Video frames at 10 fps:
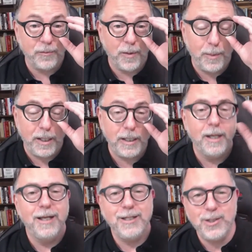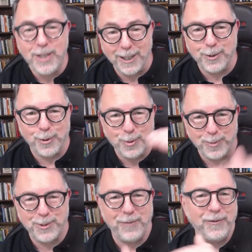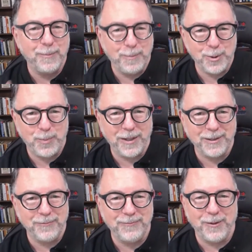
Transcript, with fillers: from a sector-specific perspective.